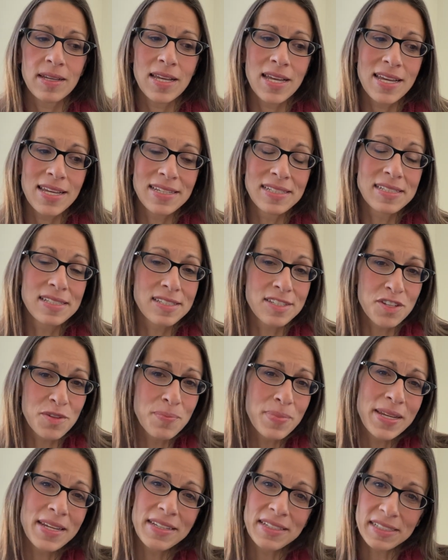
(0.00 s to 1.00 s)
is to
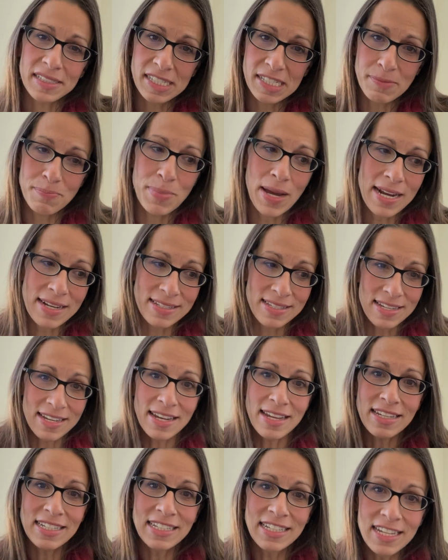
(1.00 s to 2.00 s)
be
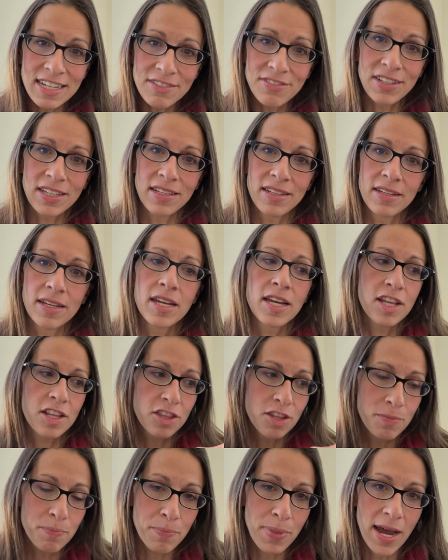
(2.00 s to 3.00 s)
expected given
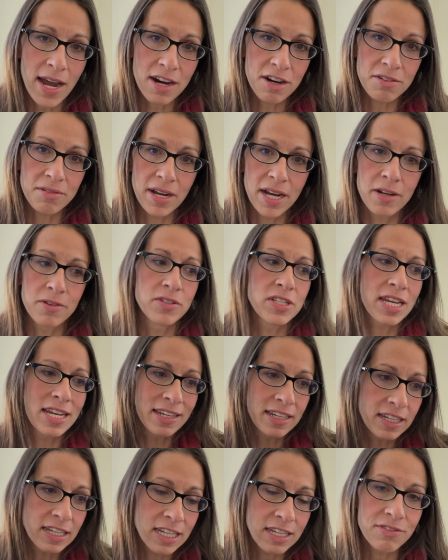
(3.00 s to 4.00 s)
the background
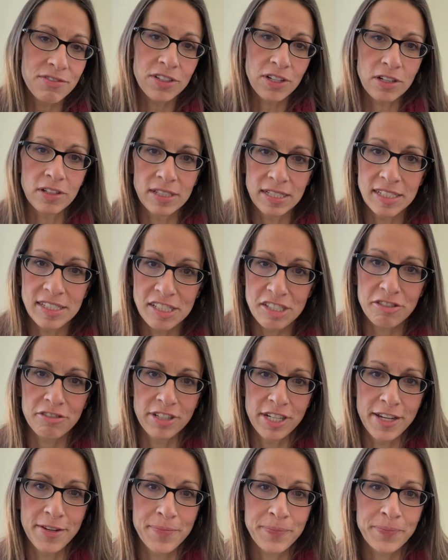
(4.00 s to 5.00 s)
and given our history.